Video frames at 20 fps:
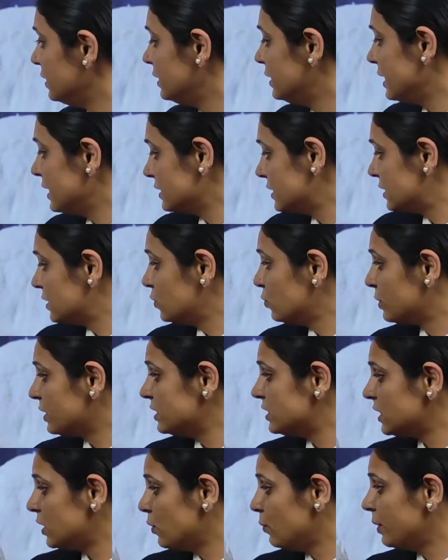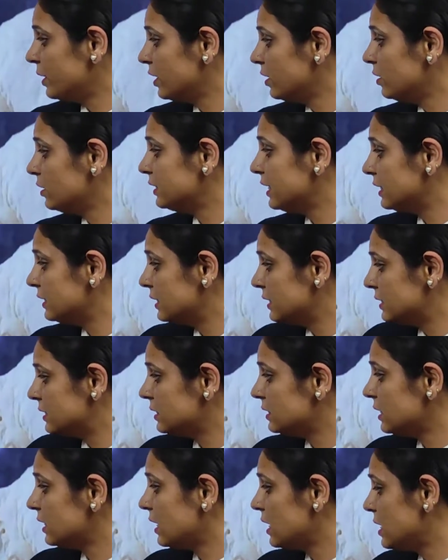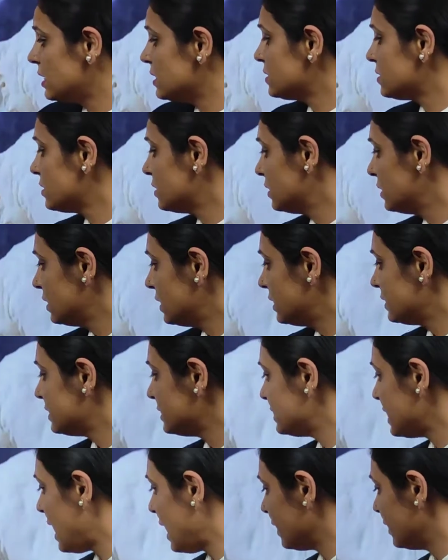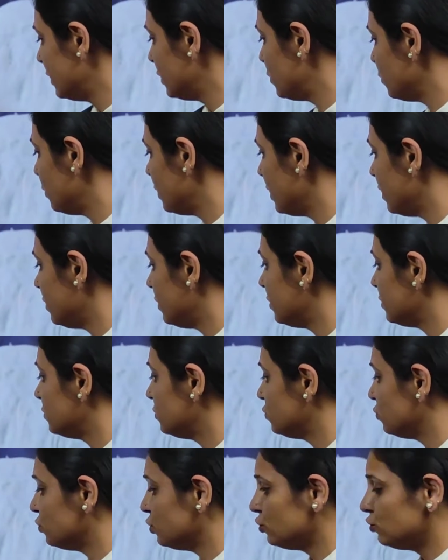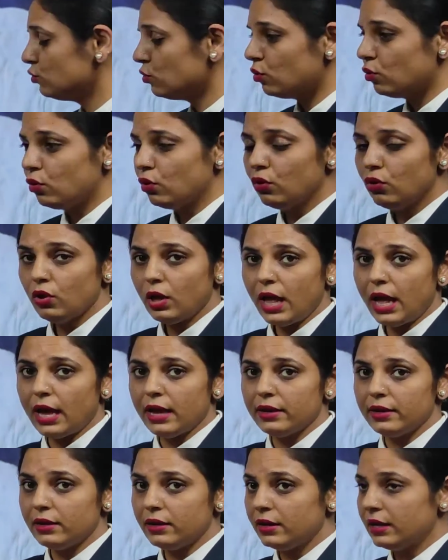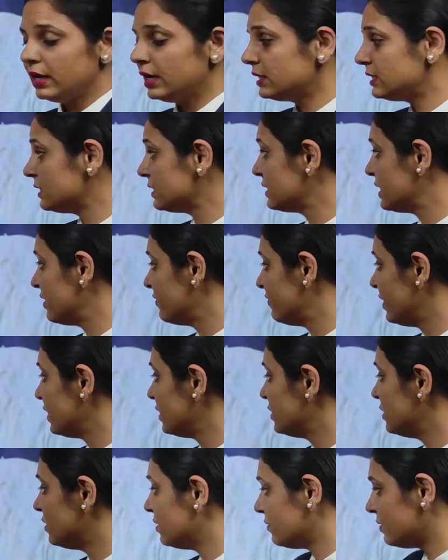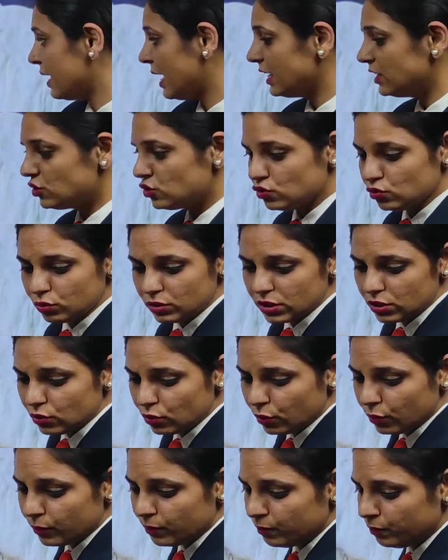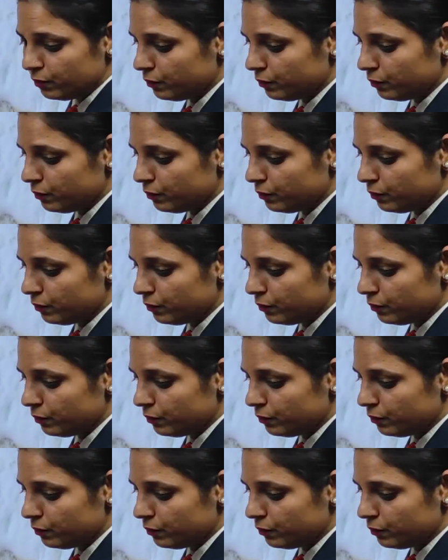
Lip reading: Yes, you can see over here that this is the yeast, it is added to here to the dough, and it is giving the rise to the dough.